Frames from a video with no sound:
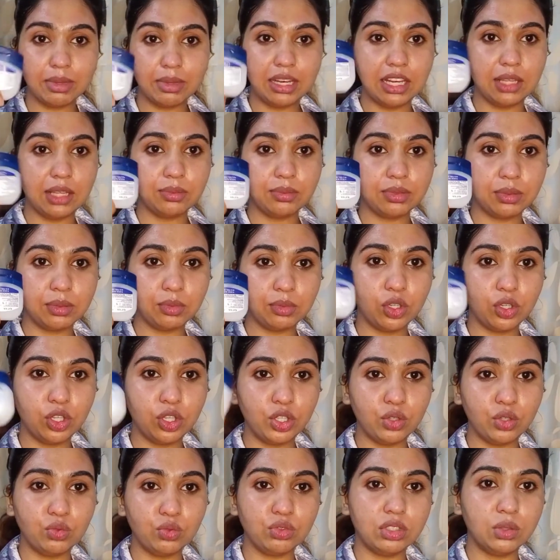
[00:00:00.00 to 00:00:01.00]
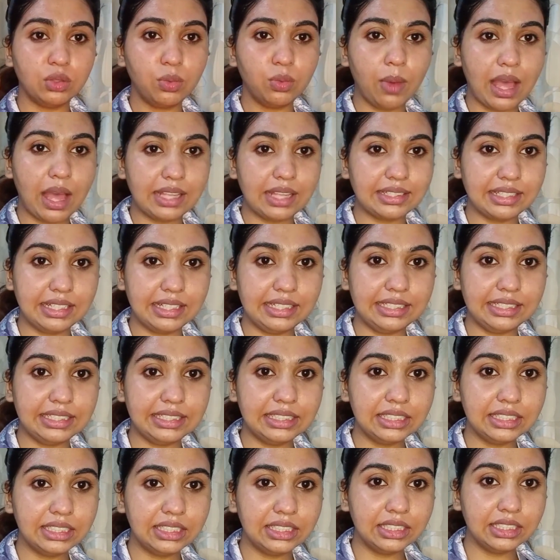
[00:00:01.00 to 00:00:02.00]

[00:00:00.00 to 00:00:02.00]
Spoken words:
my lips, I'm going to use the Vaseline.